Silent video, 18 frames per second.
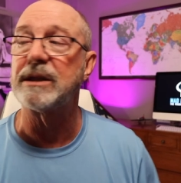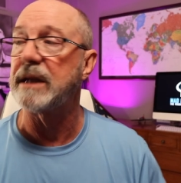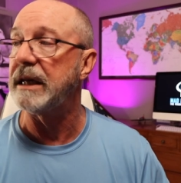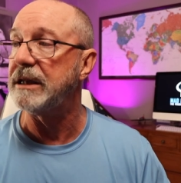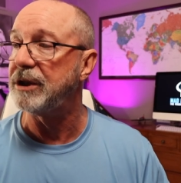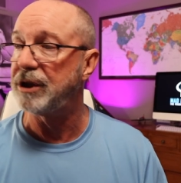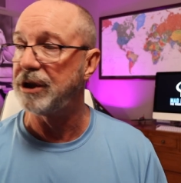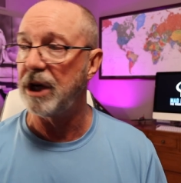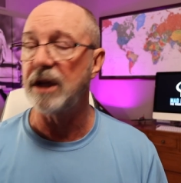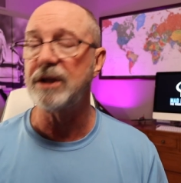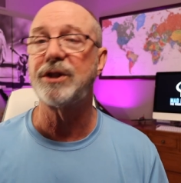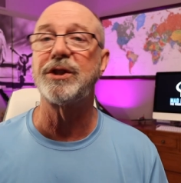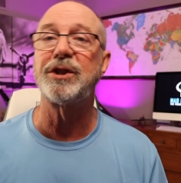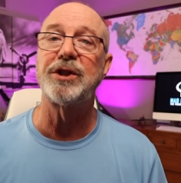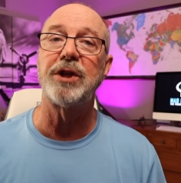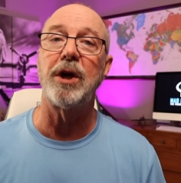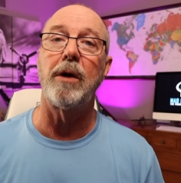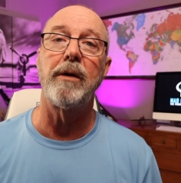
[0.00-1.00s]
They just
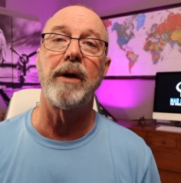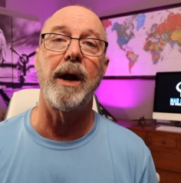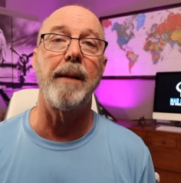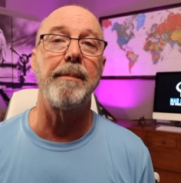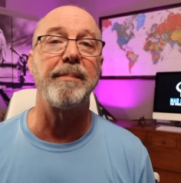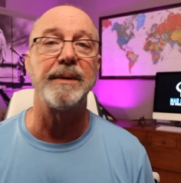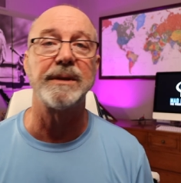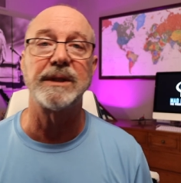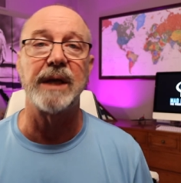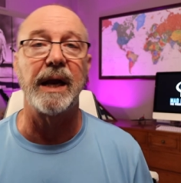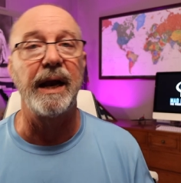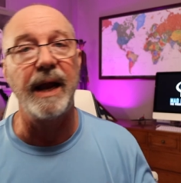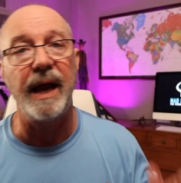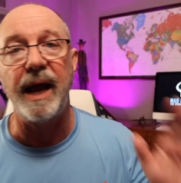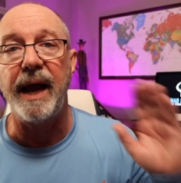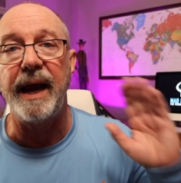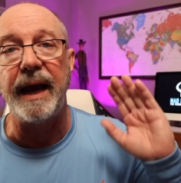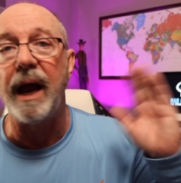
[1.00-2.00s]
showed up and said,
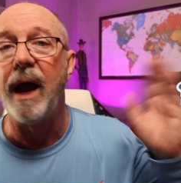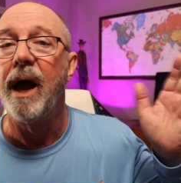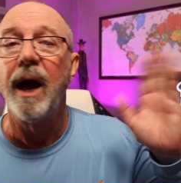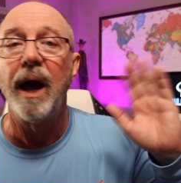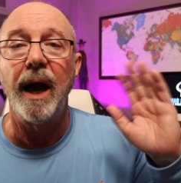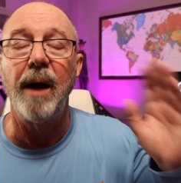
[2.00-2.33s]
hey,